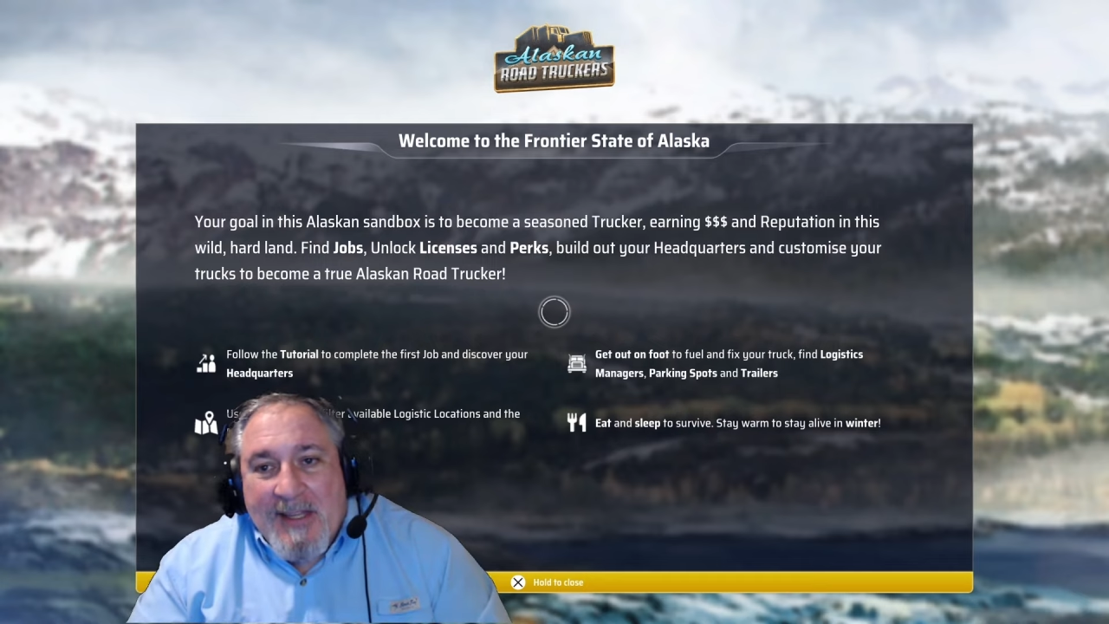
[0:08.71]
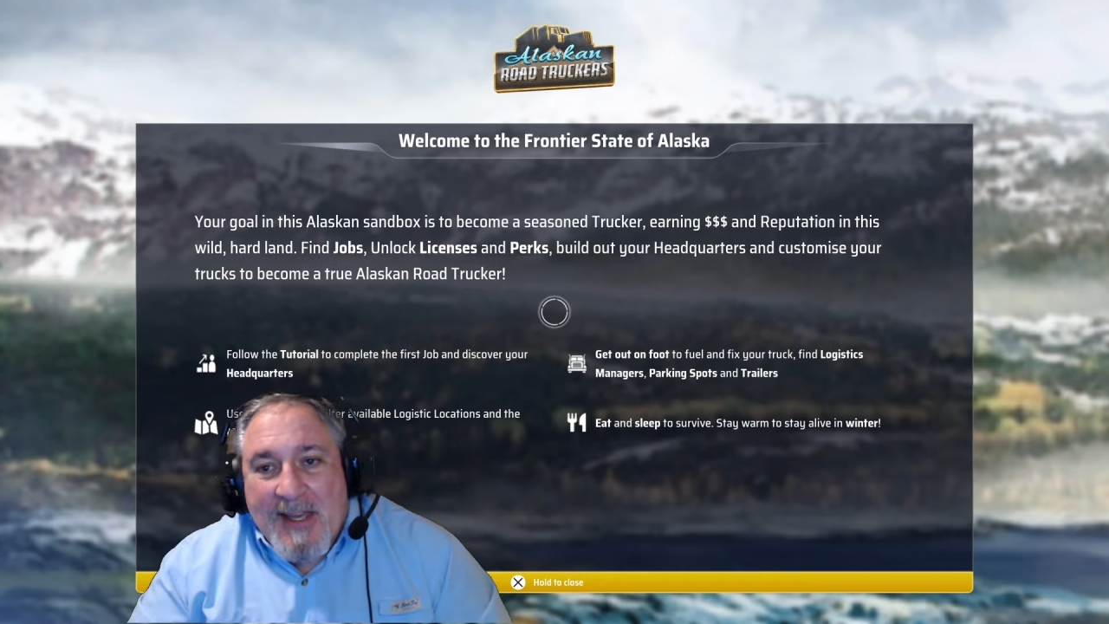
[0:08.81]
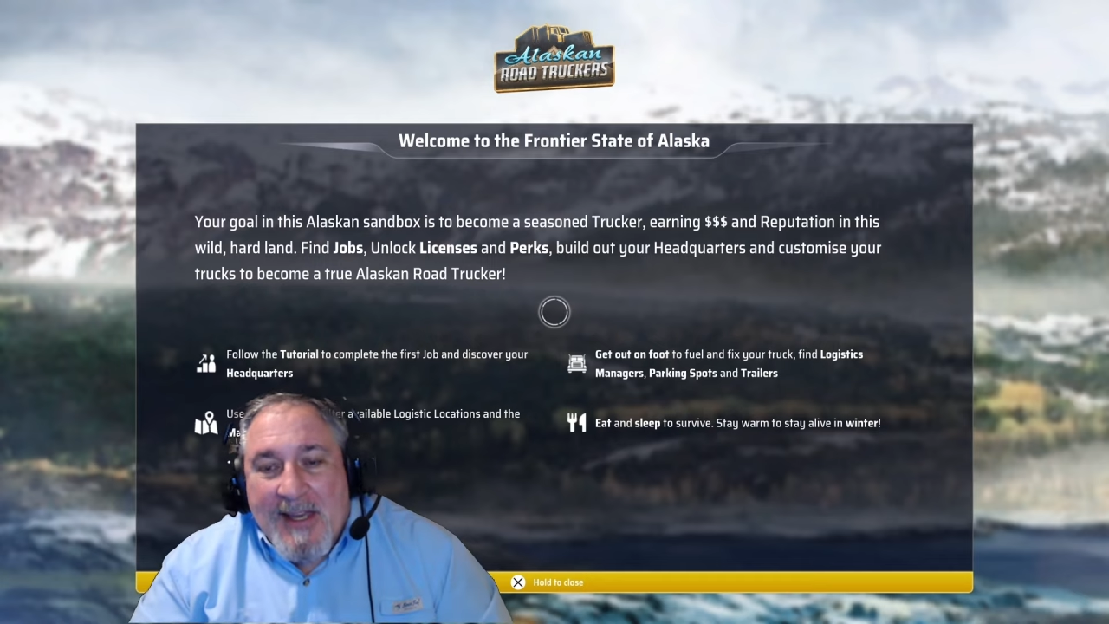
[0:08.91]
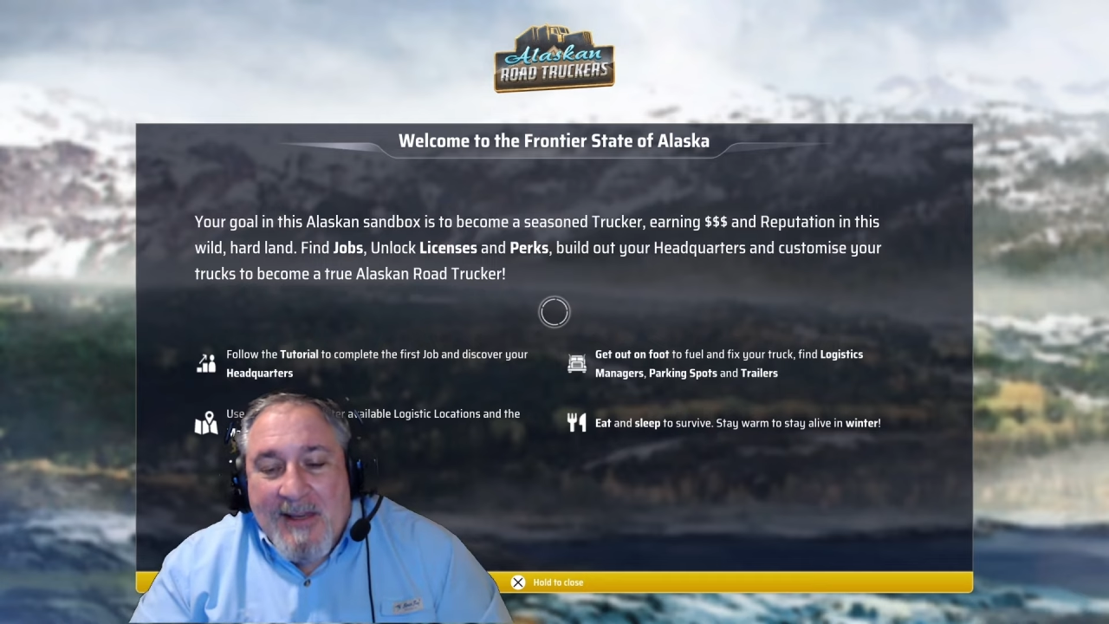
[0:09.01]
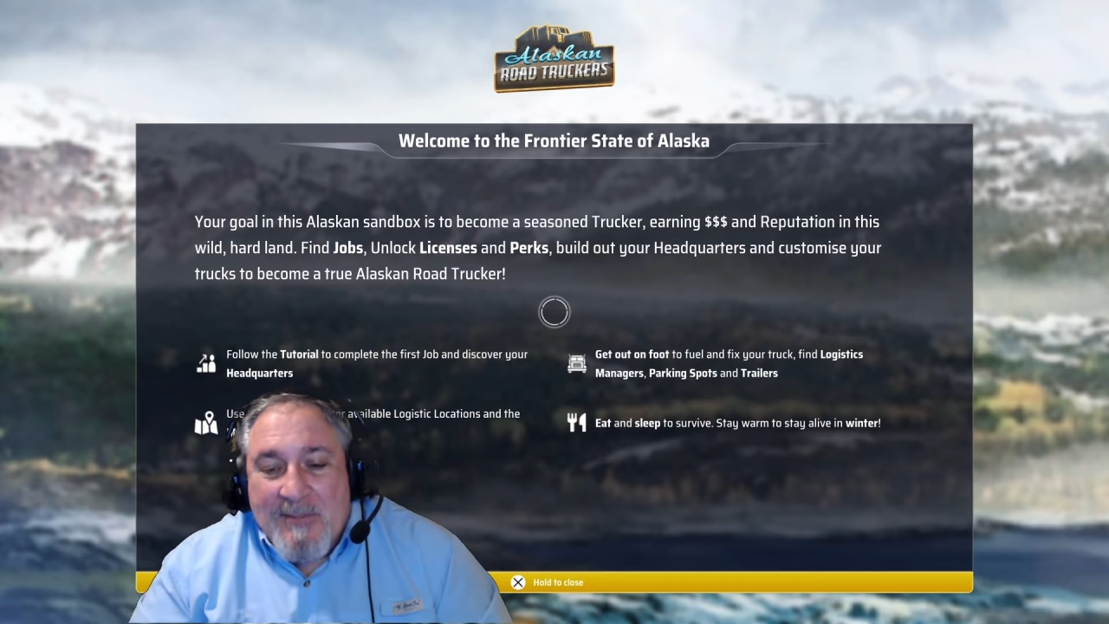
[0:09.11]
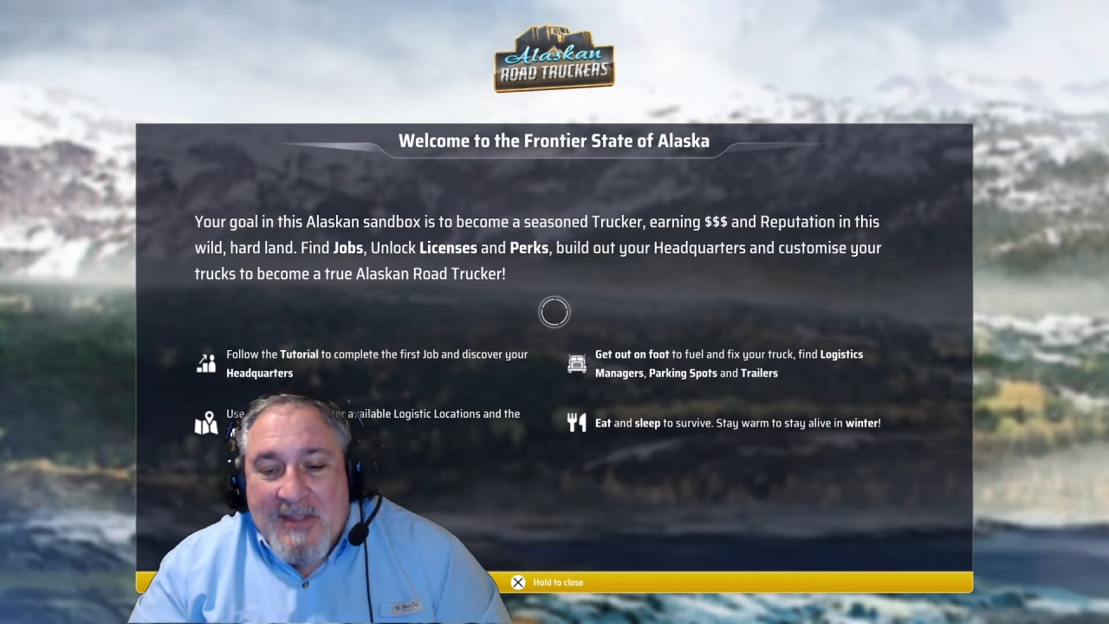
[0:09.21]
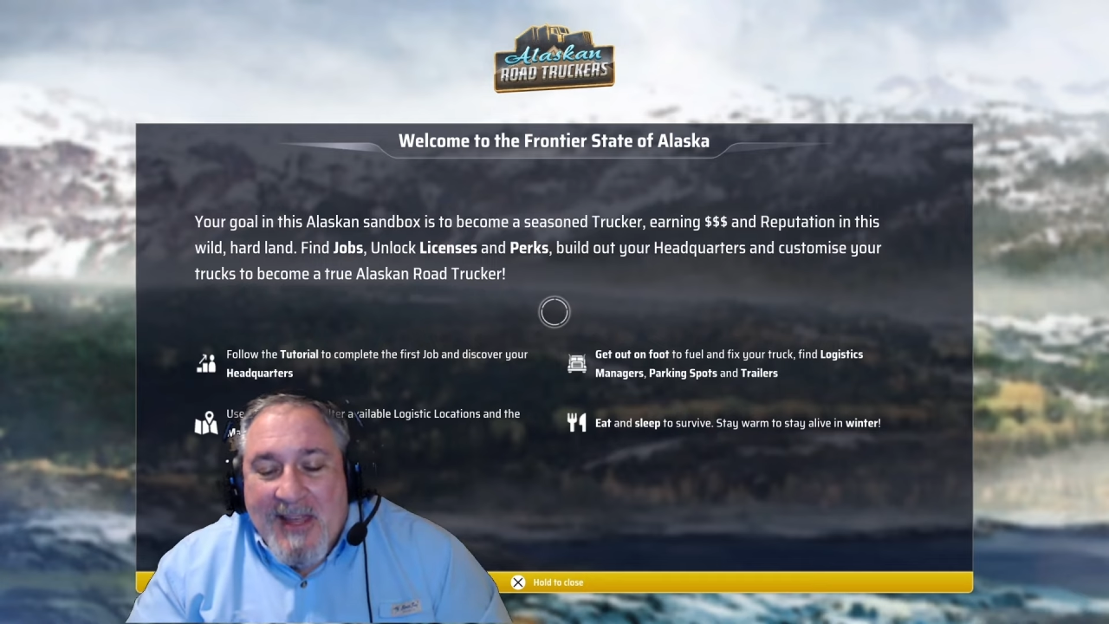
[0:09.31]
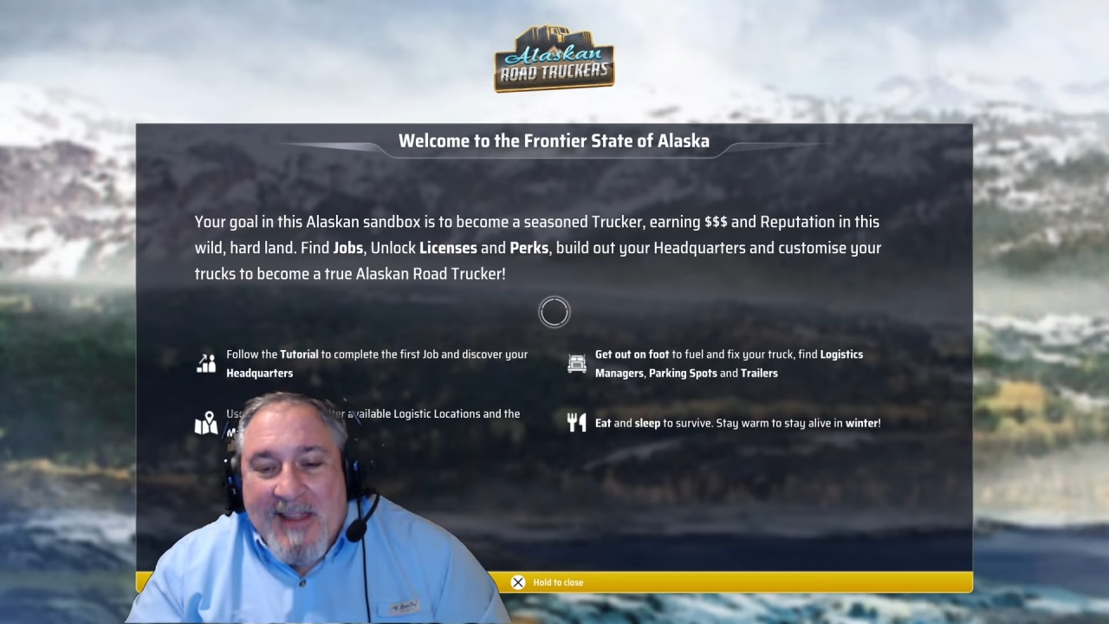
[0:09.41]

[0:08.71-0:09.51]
game,